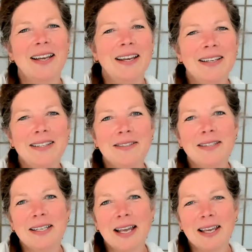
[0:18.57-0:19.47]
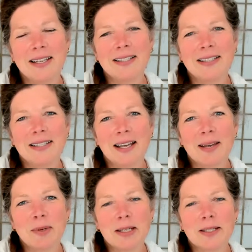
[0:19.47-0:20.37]
So tonight I'm
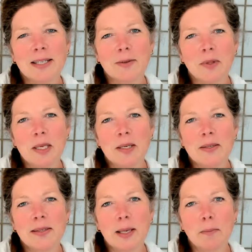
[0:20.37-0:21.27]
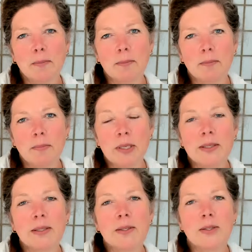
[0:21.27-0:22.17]
going to share with you some
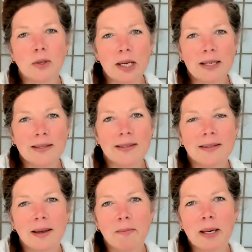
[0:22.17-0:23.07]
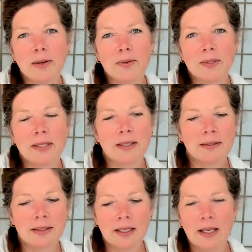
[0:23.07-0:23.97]
personal stories about
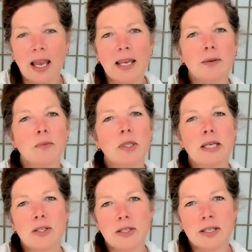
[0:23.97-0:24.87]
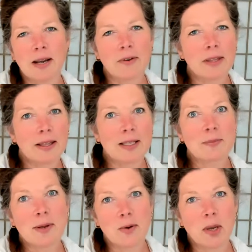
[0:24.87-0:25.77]
and in relation to everything that's been
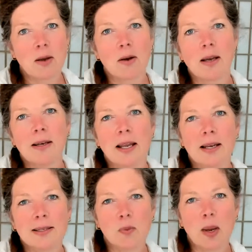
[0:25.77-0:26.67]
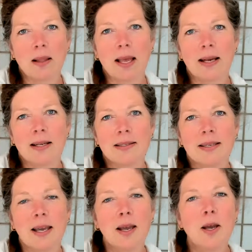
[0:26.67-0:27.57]
going on, as well as
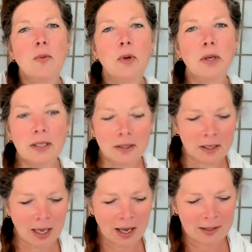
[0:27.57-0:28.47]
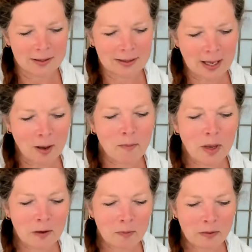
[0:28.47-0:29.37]
we're going to look at some
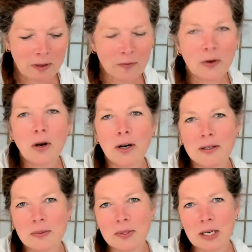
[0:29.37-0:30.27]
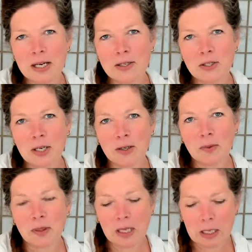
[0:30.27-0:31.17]
of my favorite cards, which I shared
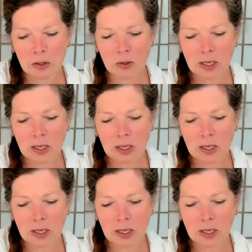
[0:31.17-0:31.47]
with you